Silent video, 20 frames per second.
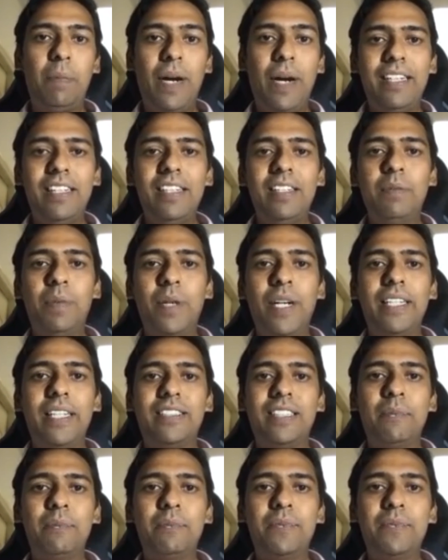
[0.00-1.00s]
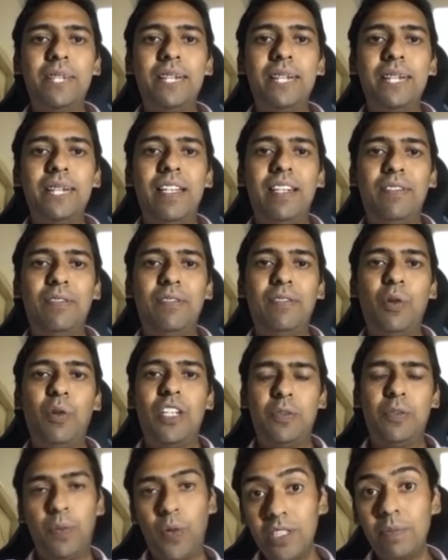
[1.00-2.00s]
abided by something for a
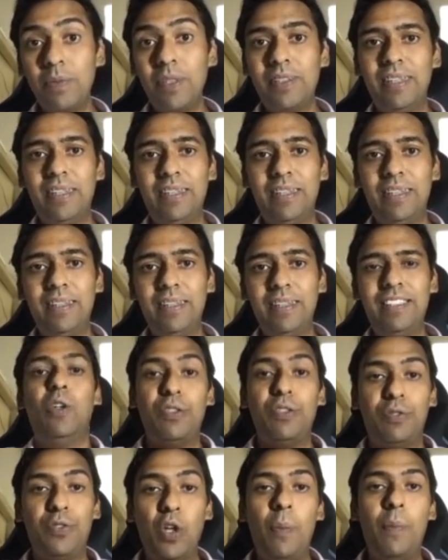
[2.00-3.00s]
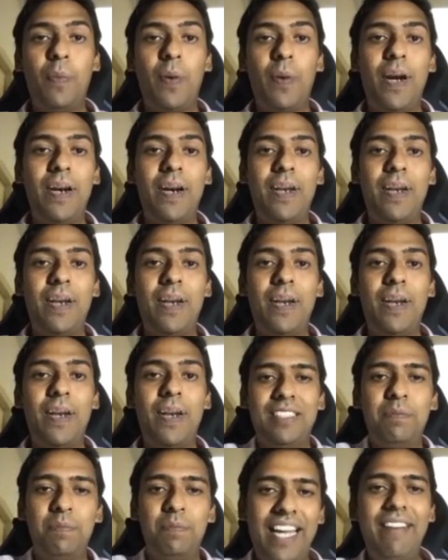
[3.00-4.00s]
responsible citizen, or if your brand
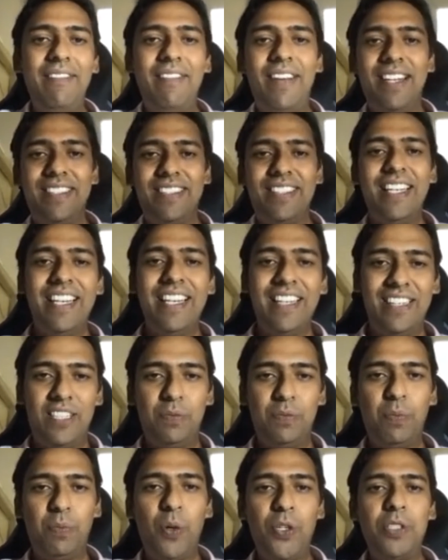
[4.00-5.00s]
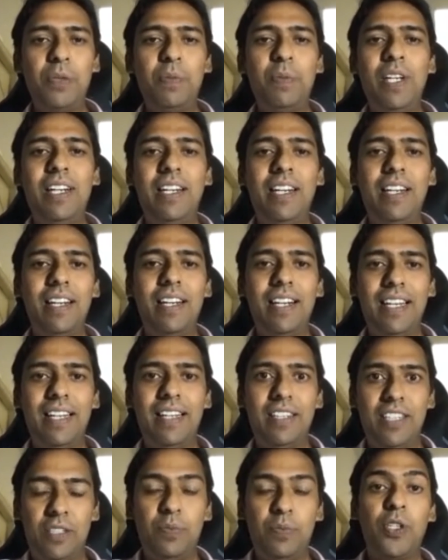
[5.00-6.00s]
doesn't behave as responsible
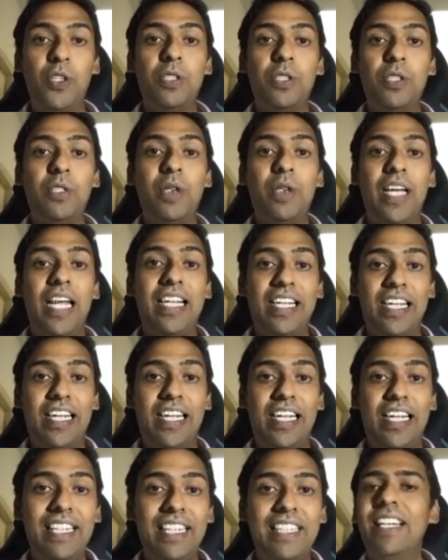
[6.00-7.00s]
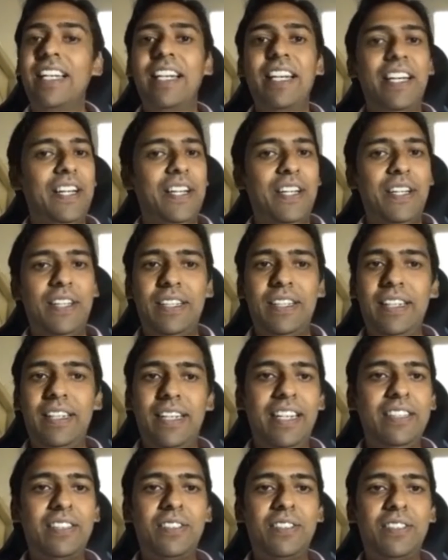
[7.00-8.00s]
as it is,
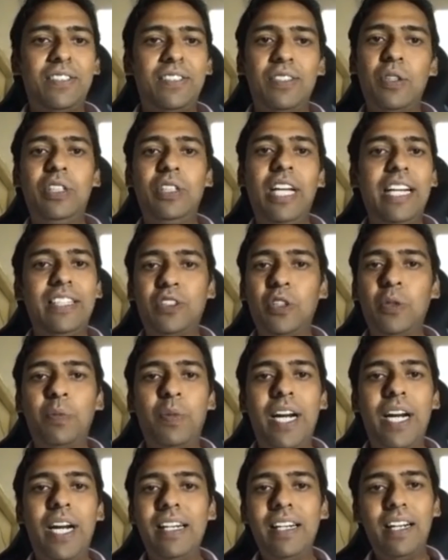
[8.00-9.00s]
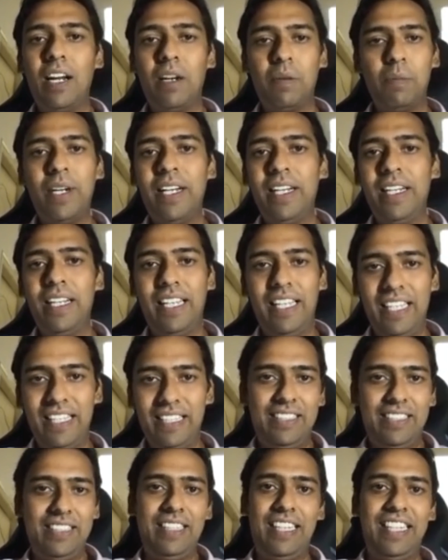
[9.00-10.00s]
it's going to die. So brand karma
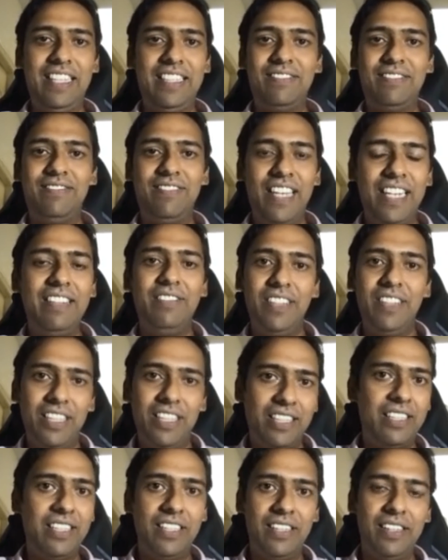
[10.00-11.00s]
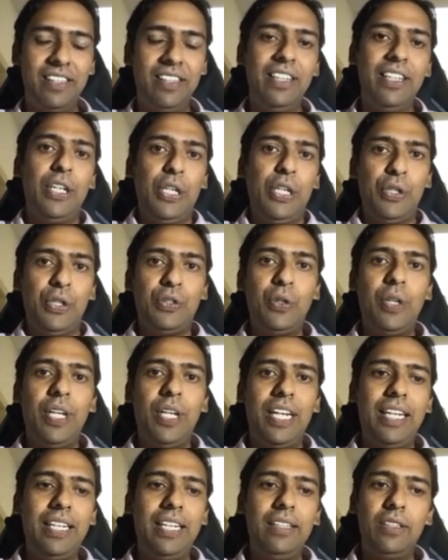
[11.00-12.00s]
is very, very real.
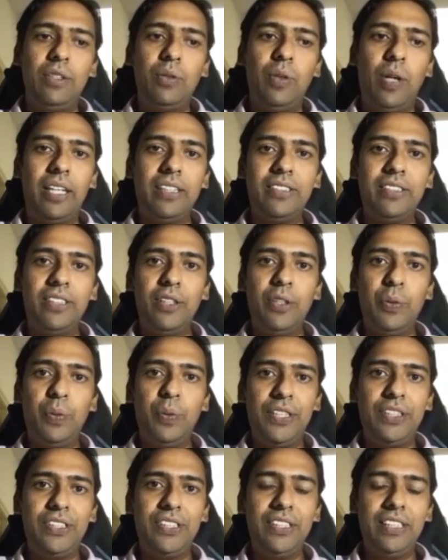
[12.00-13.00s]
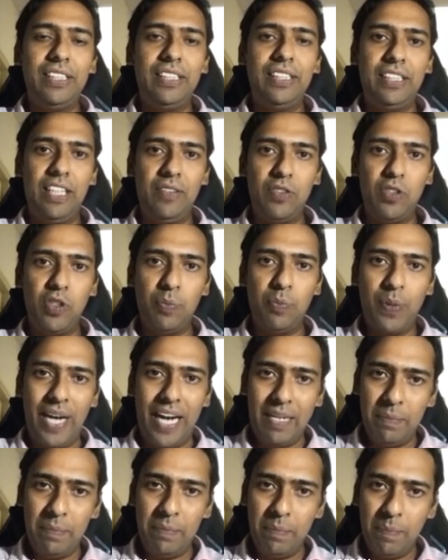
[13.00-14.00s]
So to answer your question, in terms of
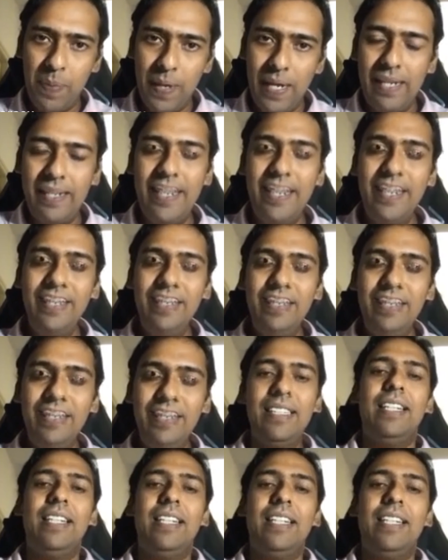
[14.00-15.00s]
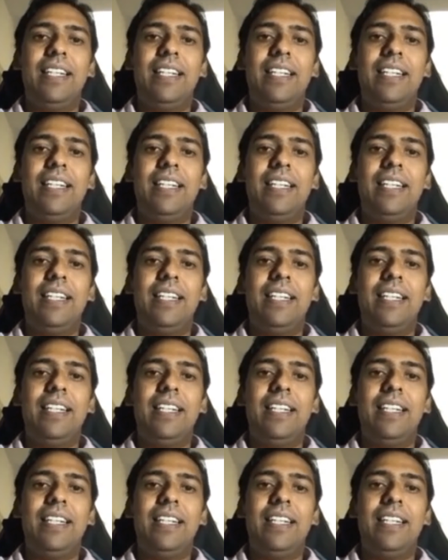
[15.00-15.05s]
brand building,